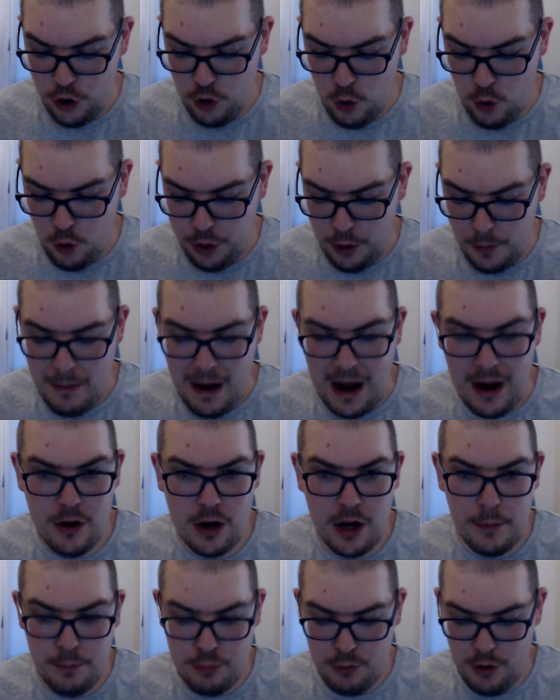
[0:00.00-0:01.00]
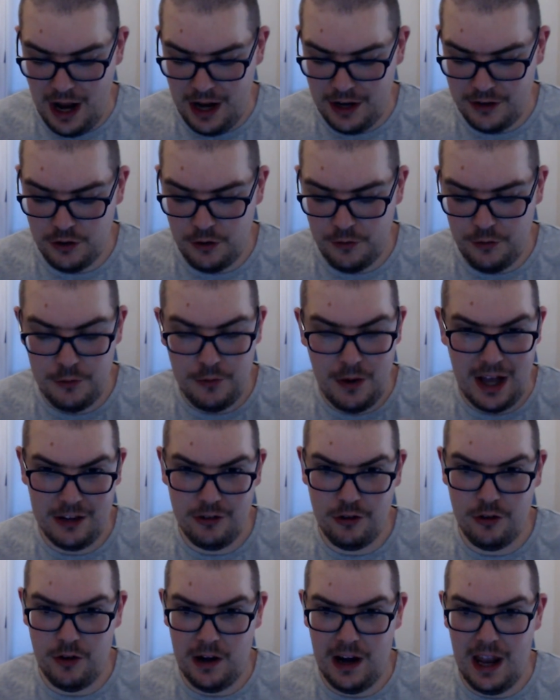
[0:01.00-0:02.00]
North America branch of the
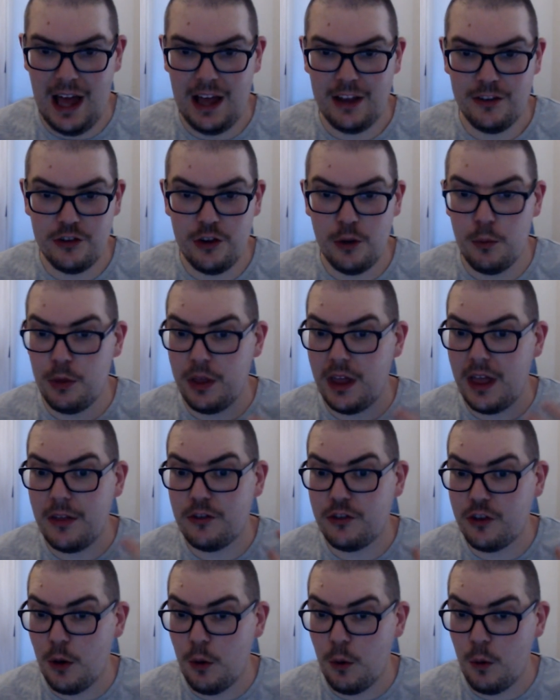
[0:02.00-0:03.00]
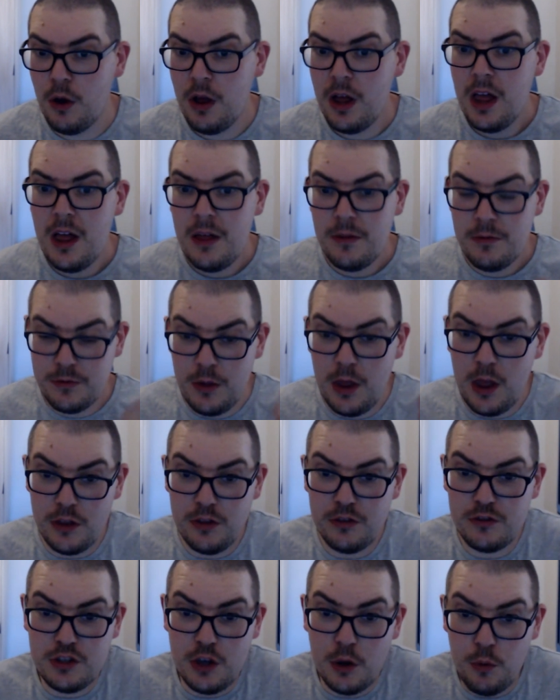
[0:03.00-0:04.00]
Ratri clan. So the, so
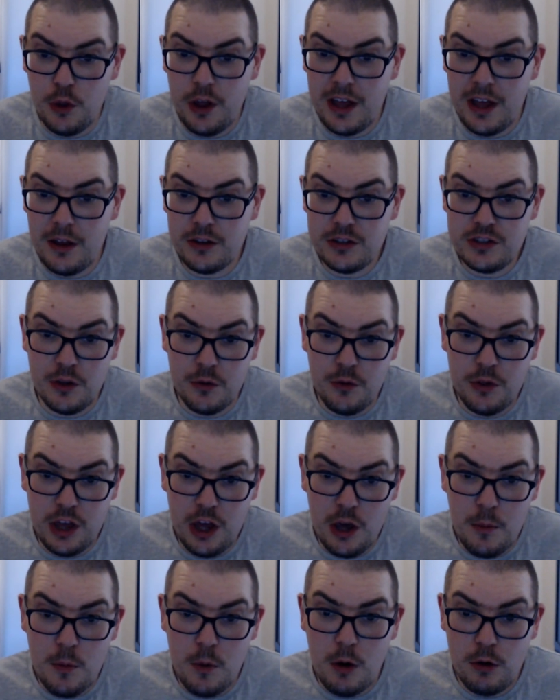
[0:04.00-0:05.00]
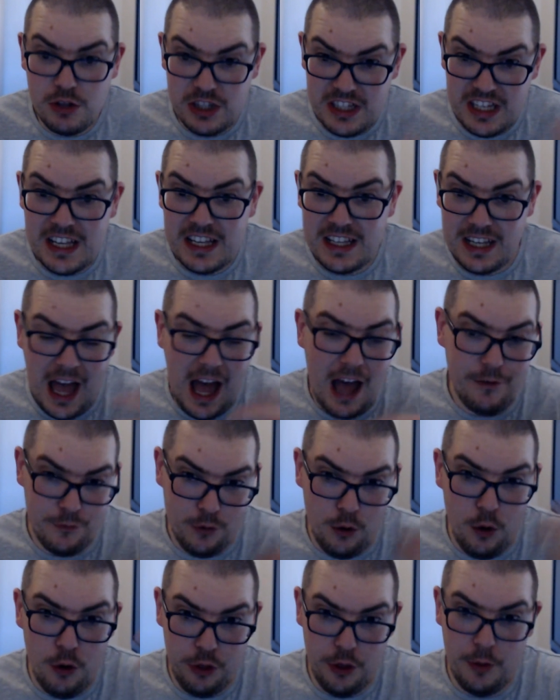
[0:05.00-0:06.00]
so the so the human world did have
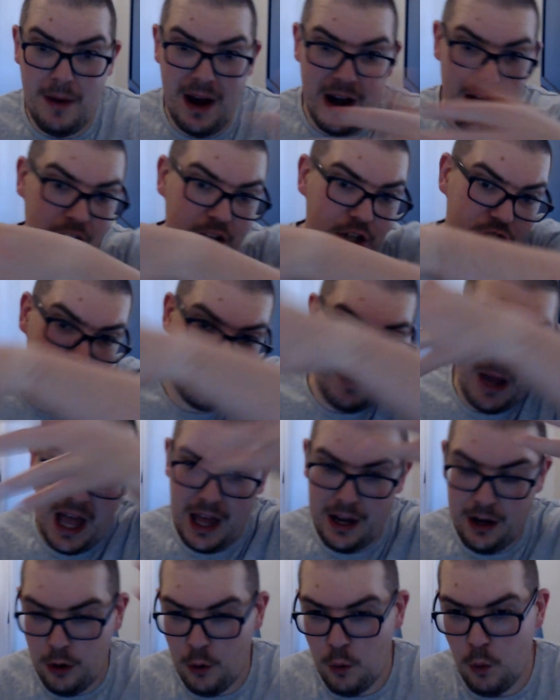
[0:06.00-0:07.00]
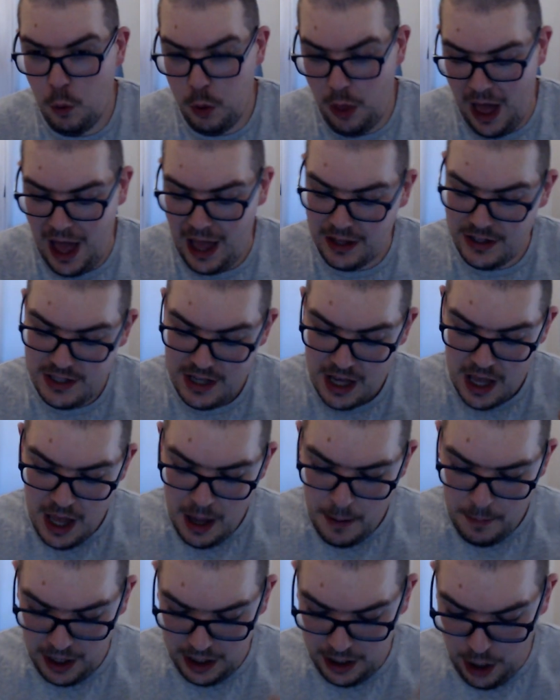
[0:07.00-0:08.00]
North America, Japan, and all that,
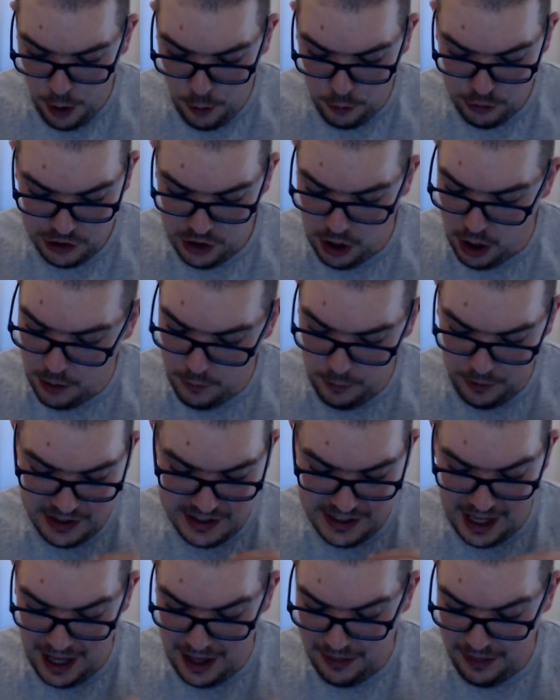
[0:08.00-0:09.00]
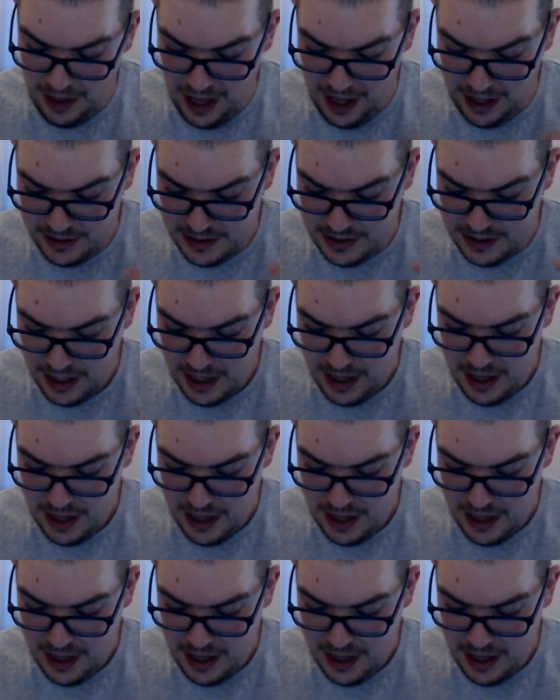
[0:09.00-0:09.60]
but it goes on with saying that